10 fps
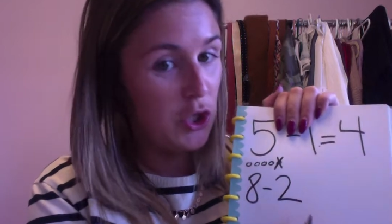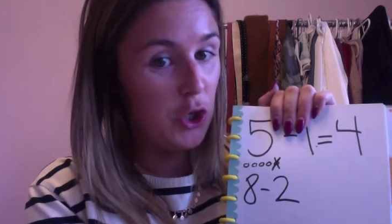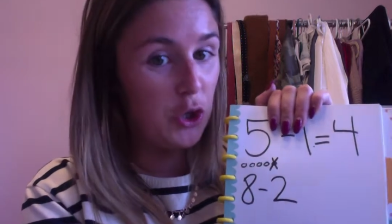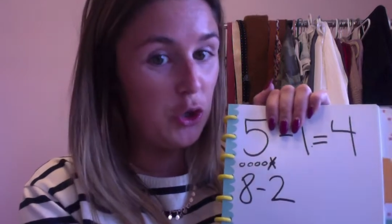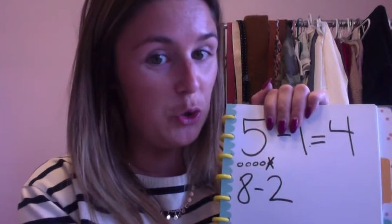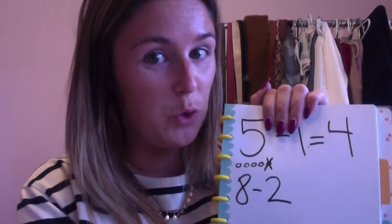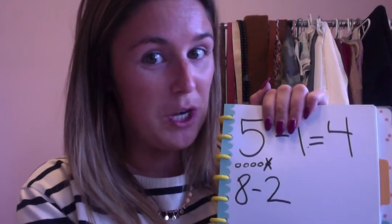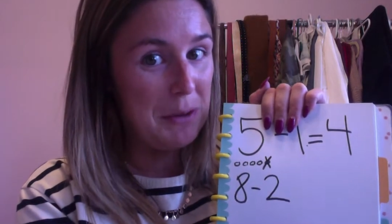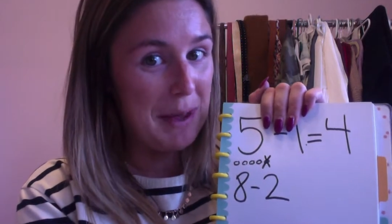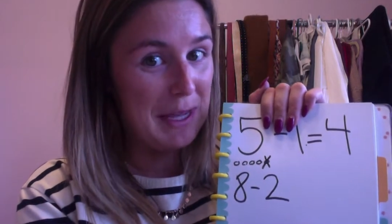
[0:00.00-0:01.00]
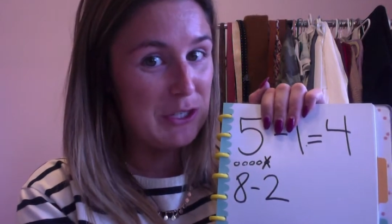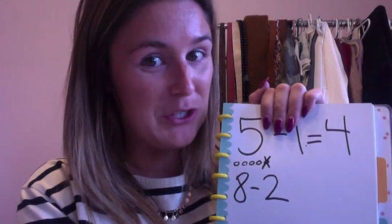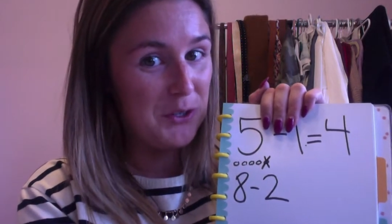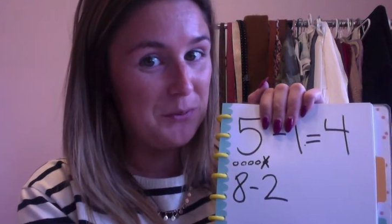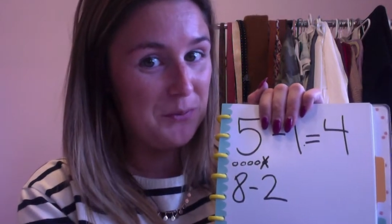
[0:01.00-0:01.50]
2. Can you make a
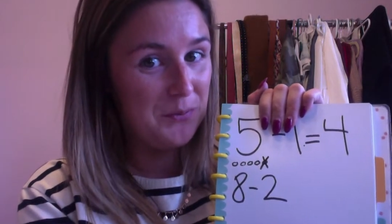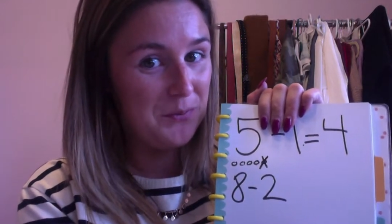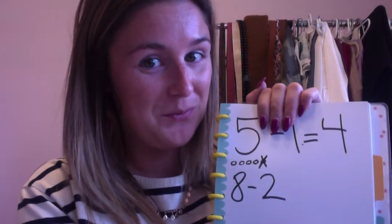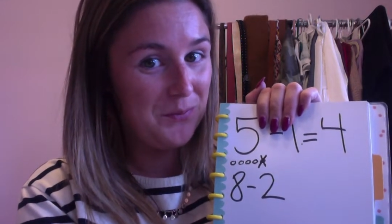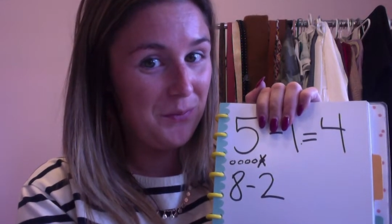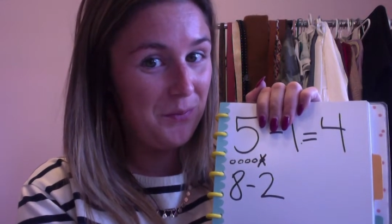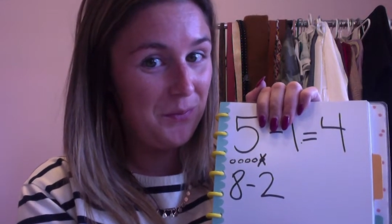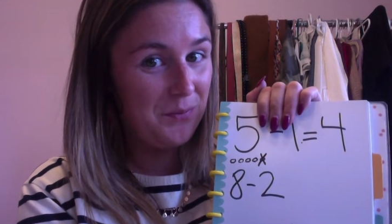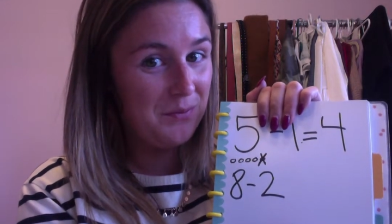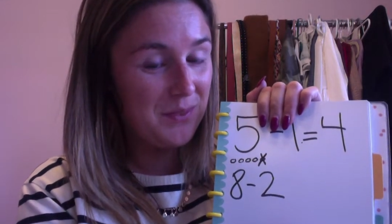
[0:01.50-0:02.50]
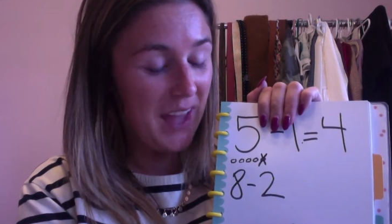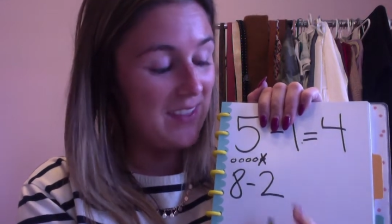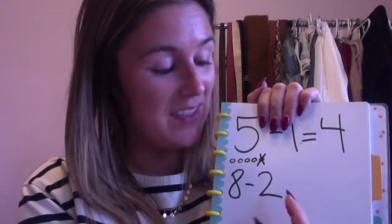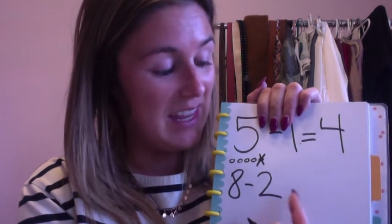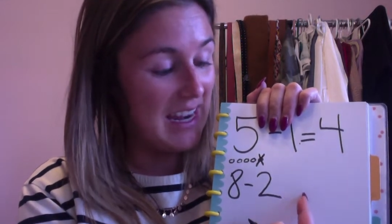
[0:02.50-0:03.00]
2? And
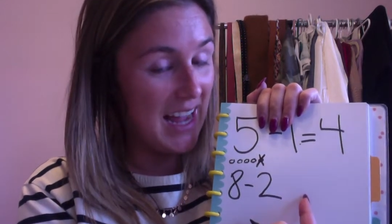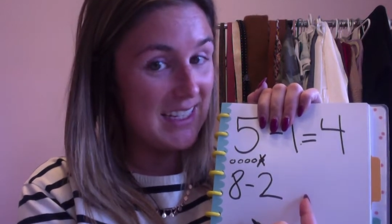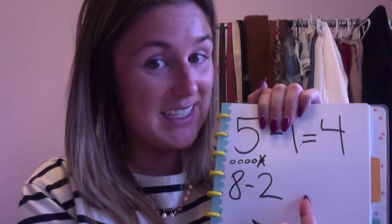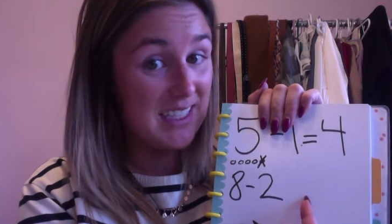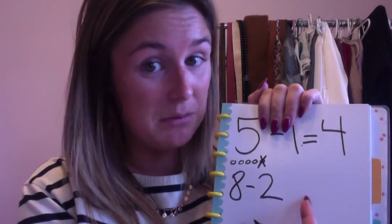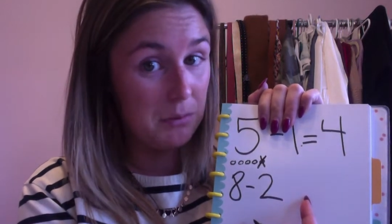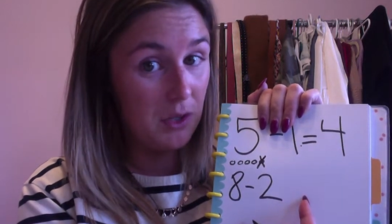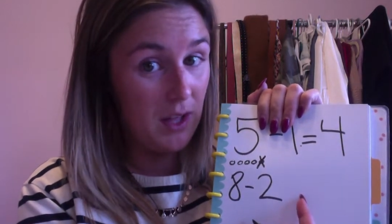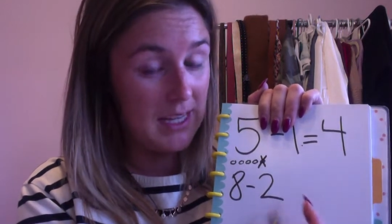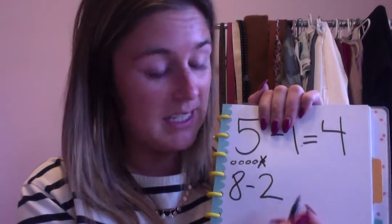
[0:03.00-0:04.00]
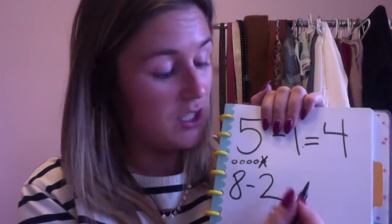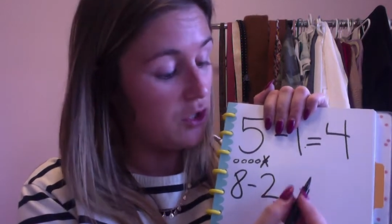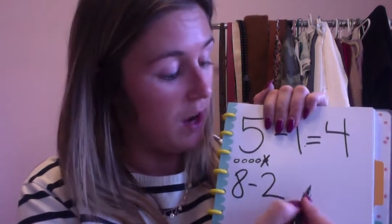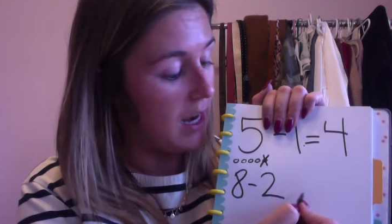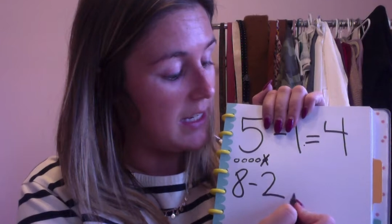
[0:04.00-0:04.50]
then the next symbol I need to
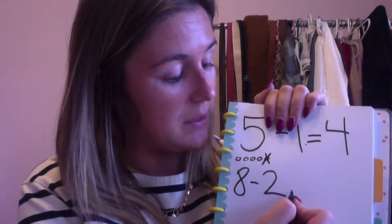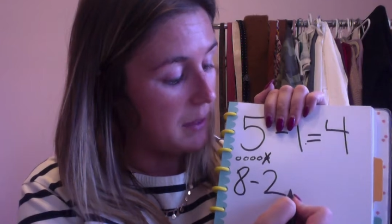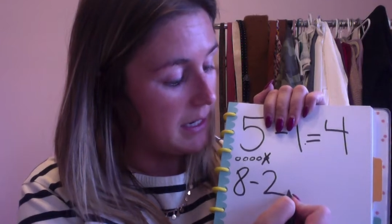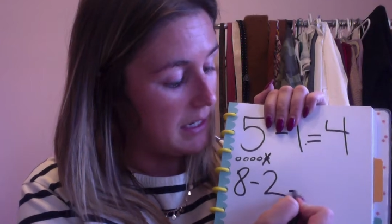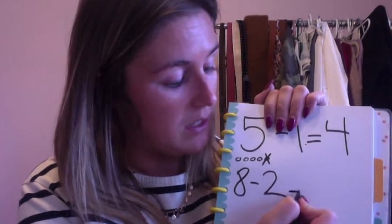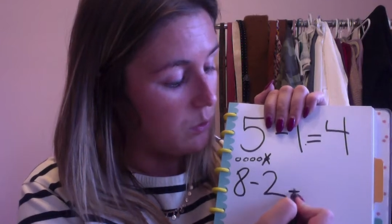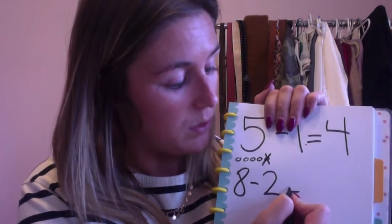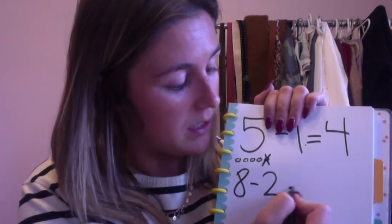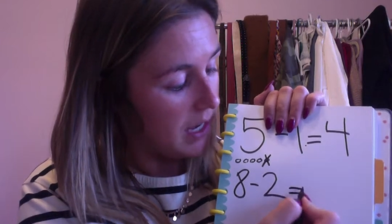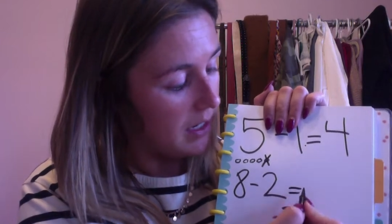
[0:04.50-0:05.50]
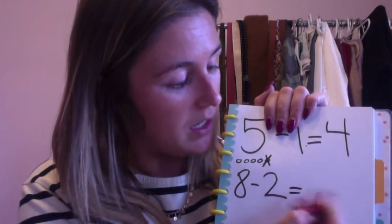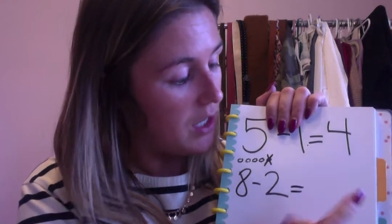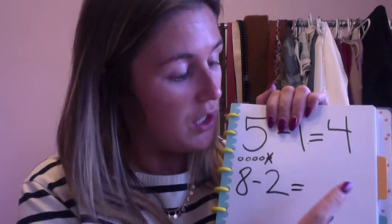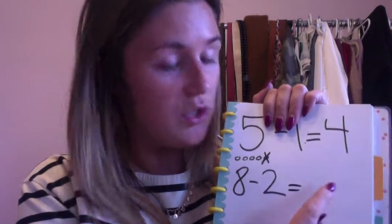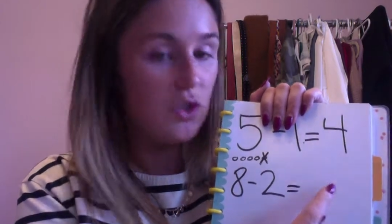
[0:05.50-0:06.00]
write is my equal sign
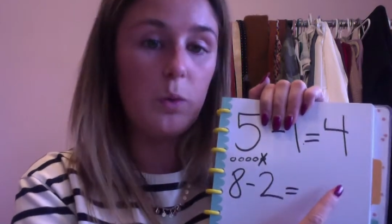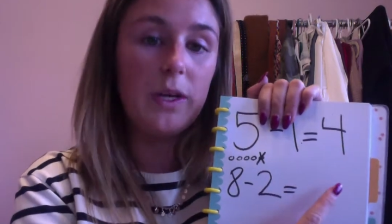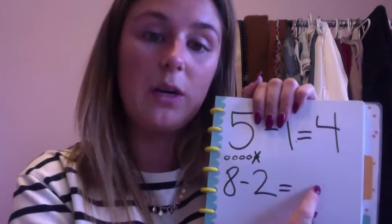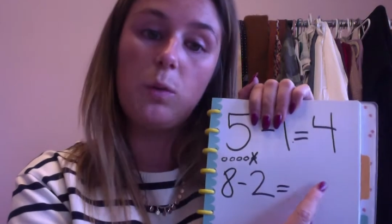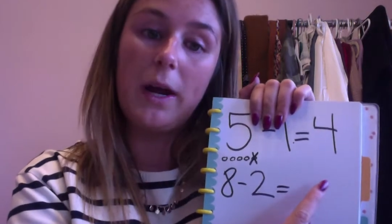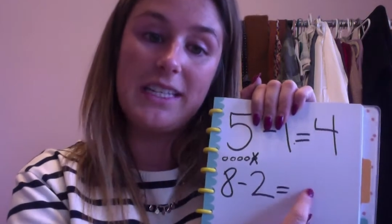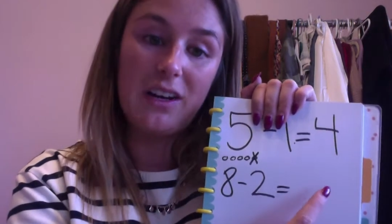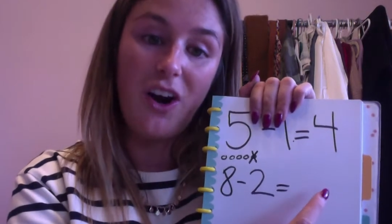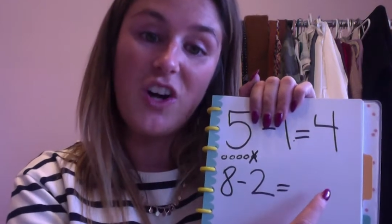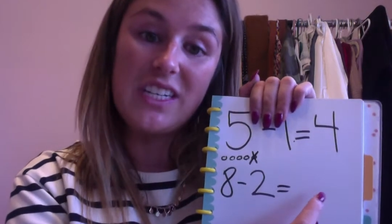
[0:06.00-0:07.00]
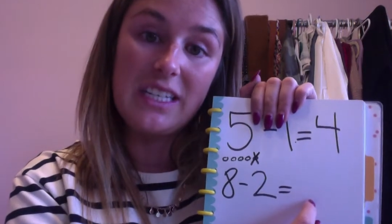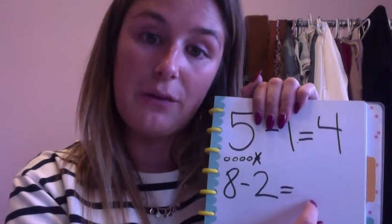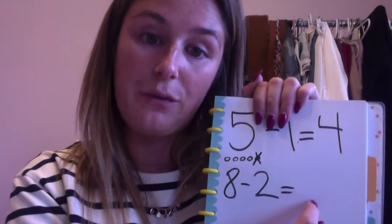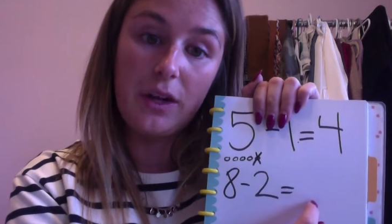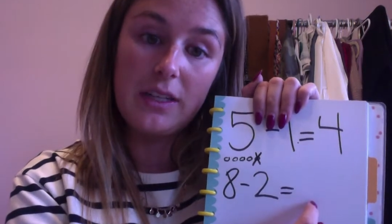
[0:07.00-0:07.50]
so we can write down our
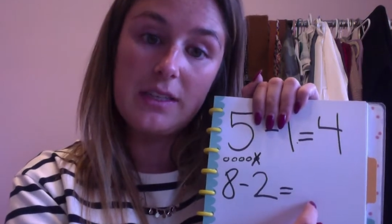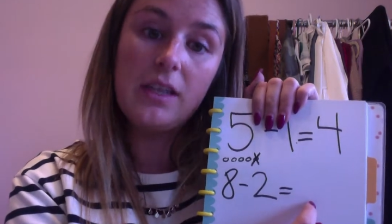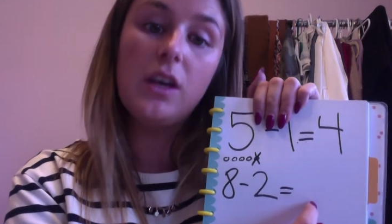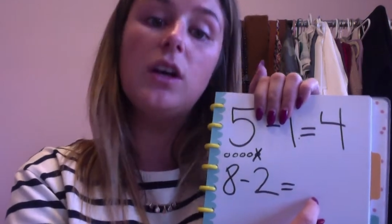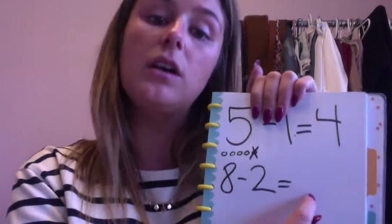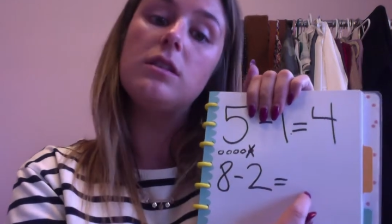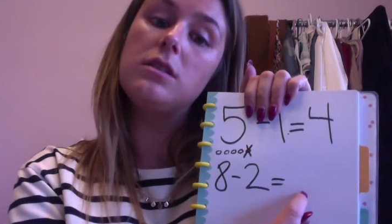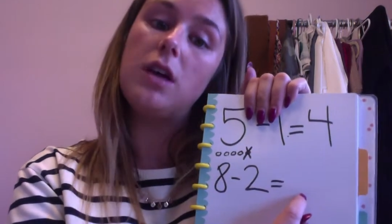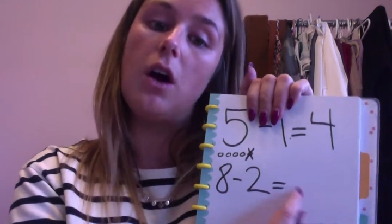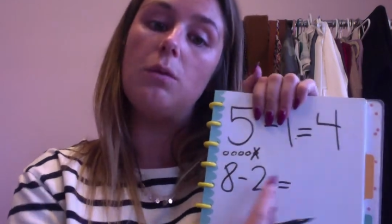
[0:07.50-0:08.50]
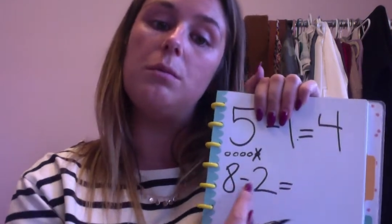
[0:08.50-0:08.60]
difference. So